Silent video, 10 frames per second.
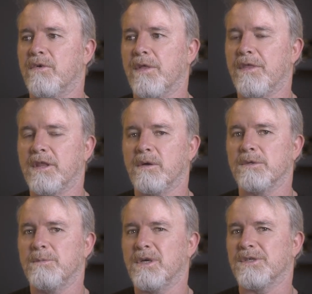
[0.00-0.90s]
And I think that
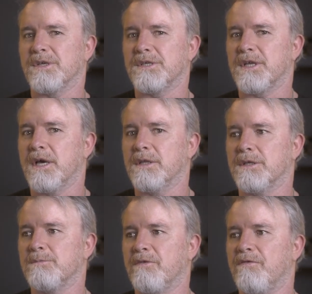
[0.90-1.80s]
was because I started
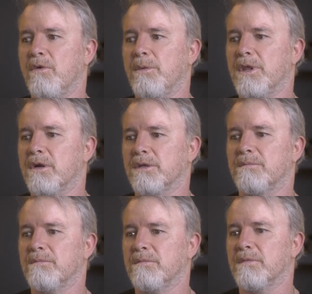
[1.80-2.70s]
this before, but then I
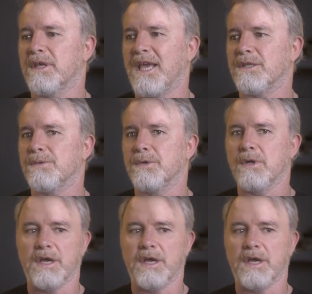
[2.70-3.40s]
cancelled it.